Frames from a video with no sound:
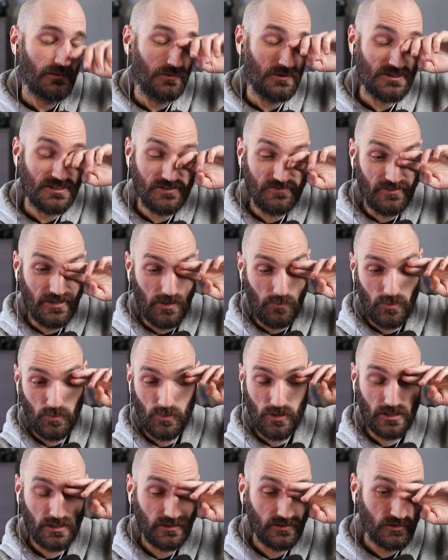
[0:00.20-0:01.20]
Which development
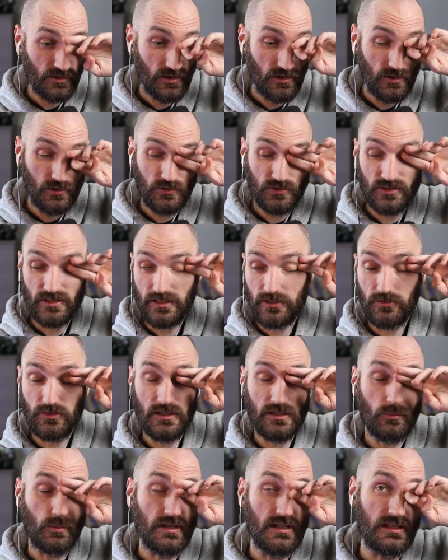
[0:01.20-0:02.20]
model do you use? I don't
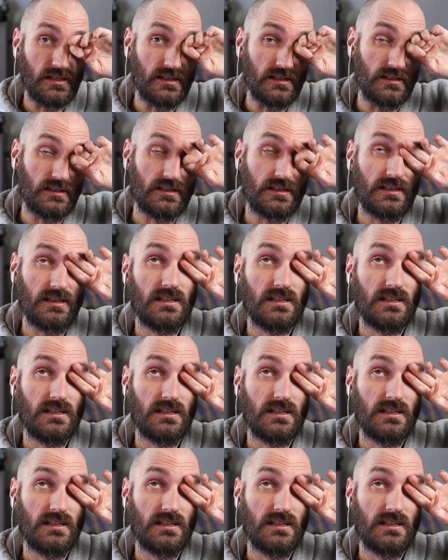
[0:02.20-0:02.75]
think we...